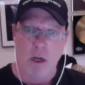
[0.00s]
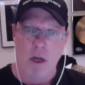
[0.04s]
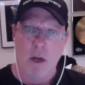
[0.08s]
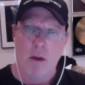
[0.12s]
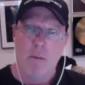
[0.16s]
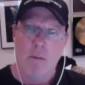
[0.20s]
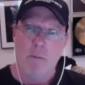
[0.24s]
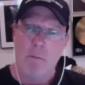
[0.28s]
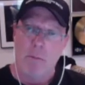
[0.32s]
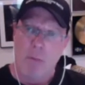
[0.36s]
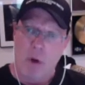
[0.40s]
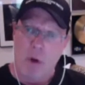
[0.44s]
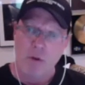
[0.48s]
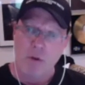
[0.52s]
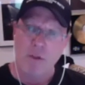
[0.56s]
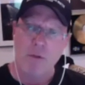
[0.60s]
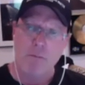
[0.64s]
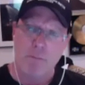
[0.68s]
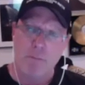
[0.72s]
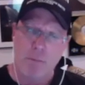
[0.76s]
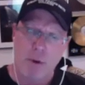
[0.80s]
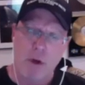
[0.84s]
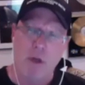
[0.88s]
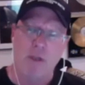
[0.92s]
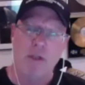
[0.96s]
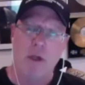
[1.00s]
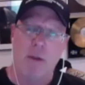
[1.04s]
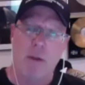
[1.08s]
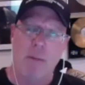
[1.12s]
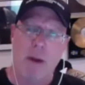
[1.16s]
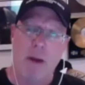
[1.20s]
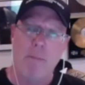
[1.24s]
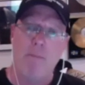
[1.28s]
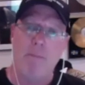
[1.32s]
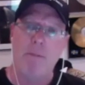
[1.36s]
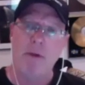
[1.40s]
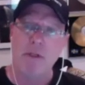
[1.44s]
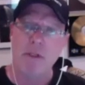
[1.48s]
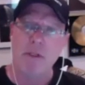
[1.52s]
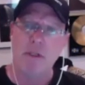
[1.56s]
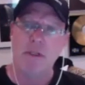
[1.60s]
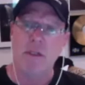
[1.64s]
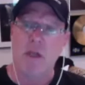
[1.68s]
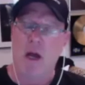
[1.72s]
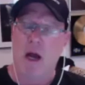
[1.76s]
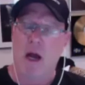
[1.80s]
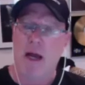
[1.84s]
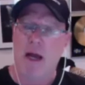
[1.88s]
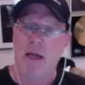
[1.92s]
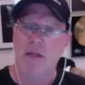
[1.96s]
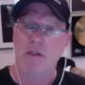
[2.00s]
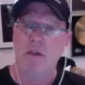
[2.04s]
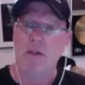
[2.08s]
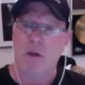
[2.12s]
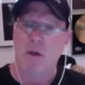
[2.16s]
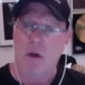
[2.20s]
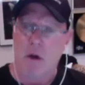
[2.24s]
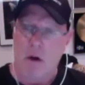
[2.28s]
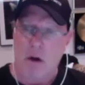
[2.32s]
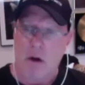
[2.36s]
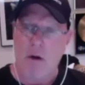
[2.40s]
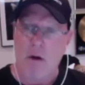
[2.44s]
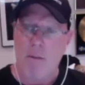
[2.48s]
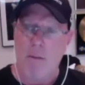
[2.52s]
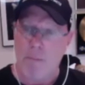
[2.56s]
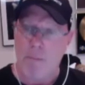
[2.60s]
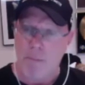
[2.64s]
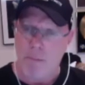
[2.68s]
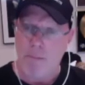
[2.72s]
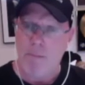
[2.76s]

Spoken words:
Most books about business guys are